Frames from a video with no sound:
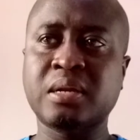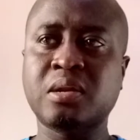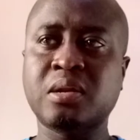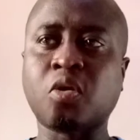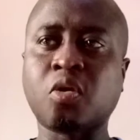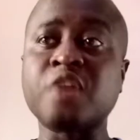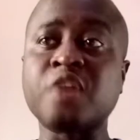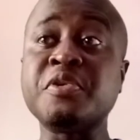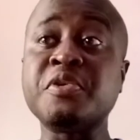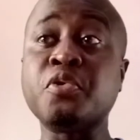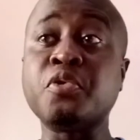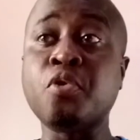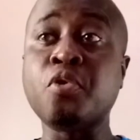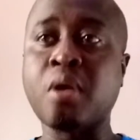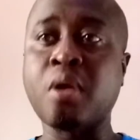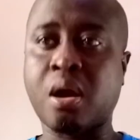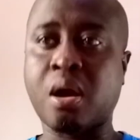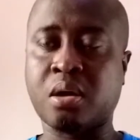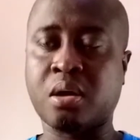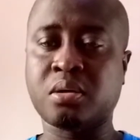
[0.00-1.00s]
or even
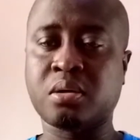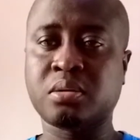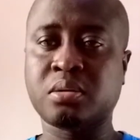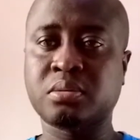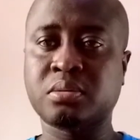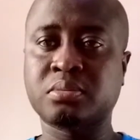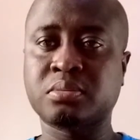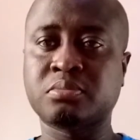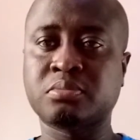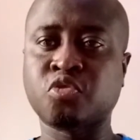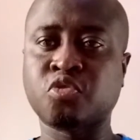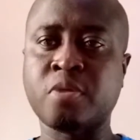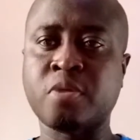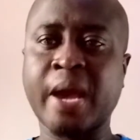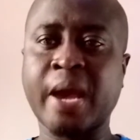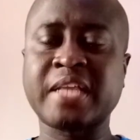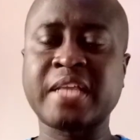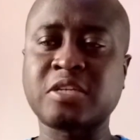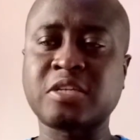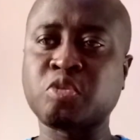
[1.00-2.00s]
rural. So the
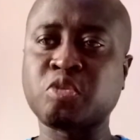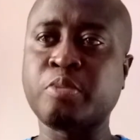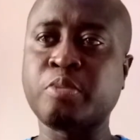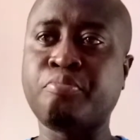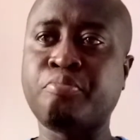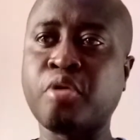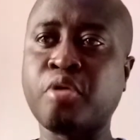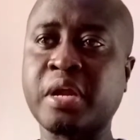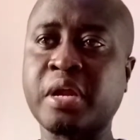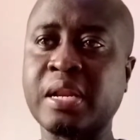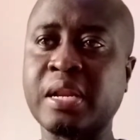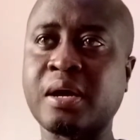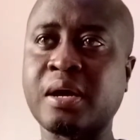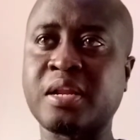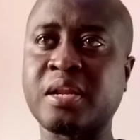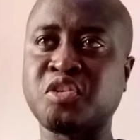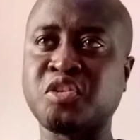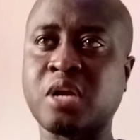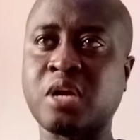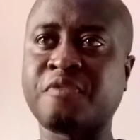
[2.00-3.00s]
market can also be broken down,
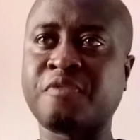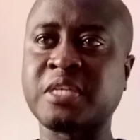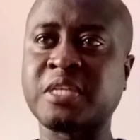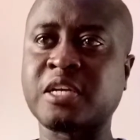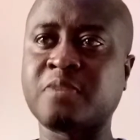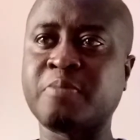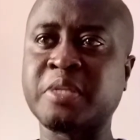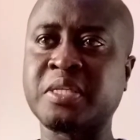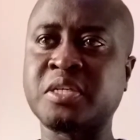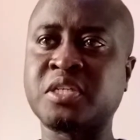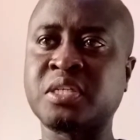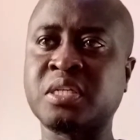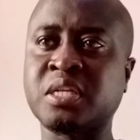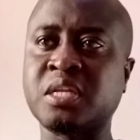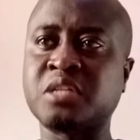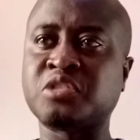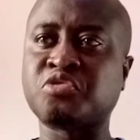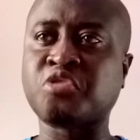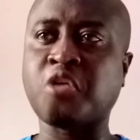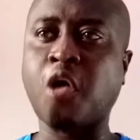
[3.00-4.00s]
the geographic segmentation,
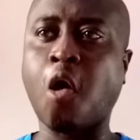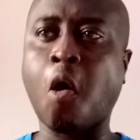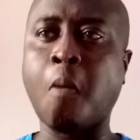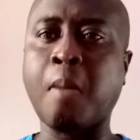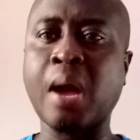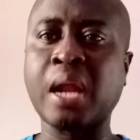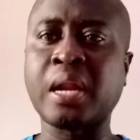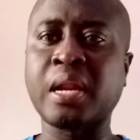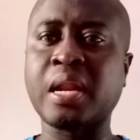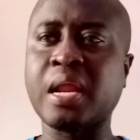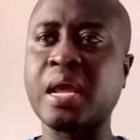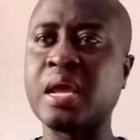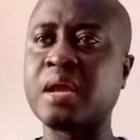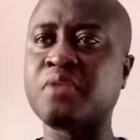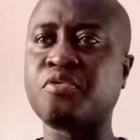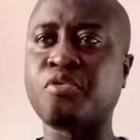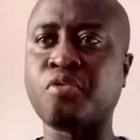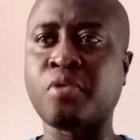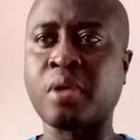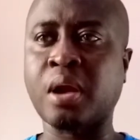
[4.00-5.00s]
into urban
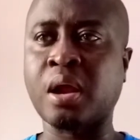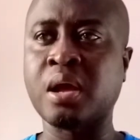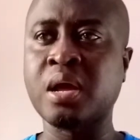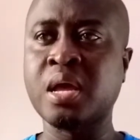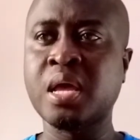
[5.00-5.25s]
and rural.